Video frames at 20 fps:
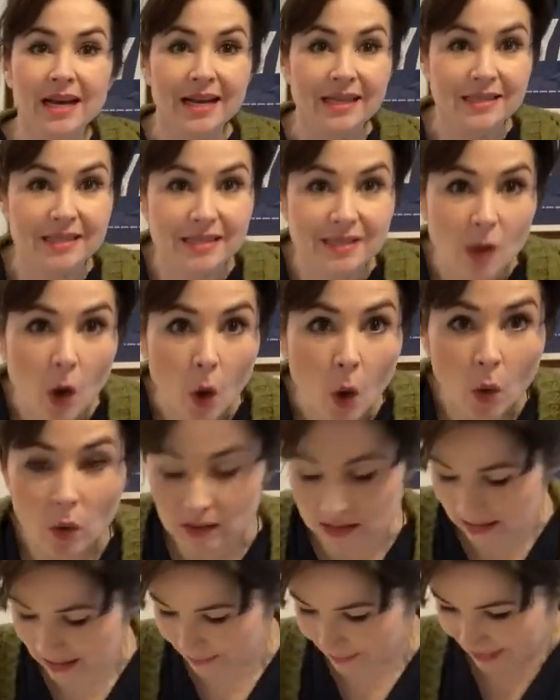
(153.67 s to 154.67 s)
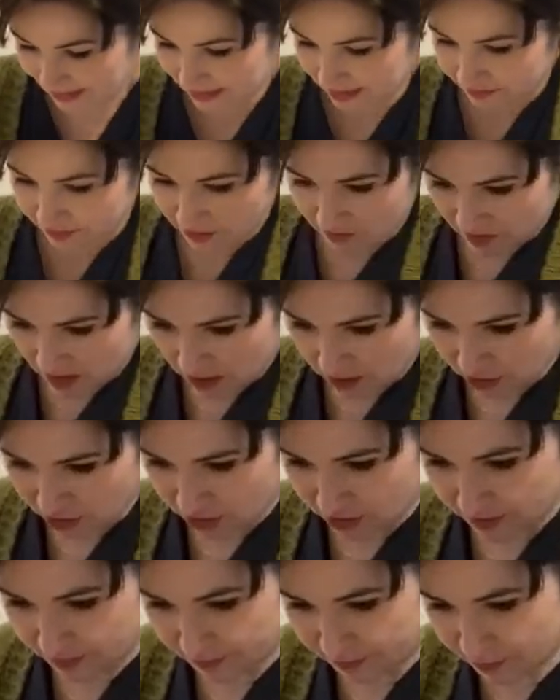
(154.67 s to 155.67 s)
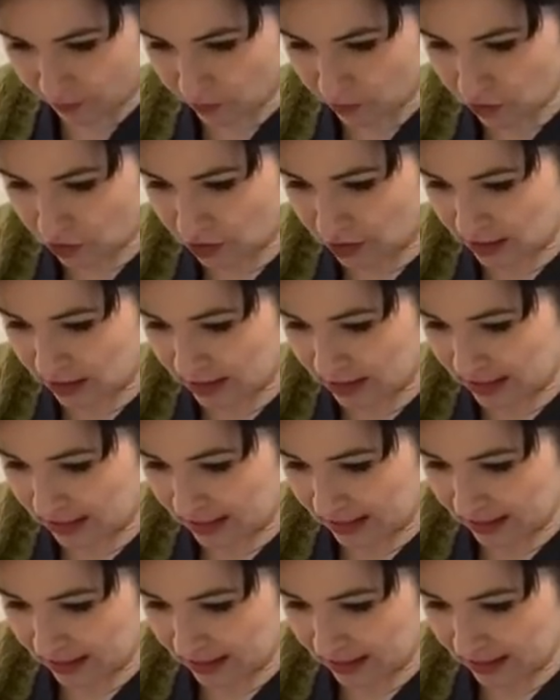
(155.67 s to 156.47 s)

So it's always a bit of a rush. Unfortunately,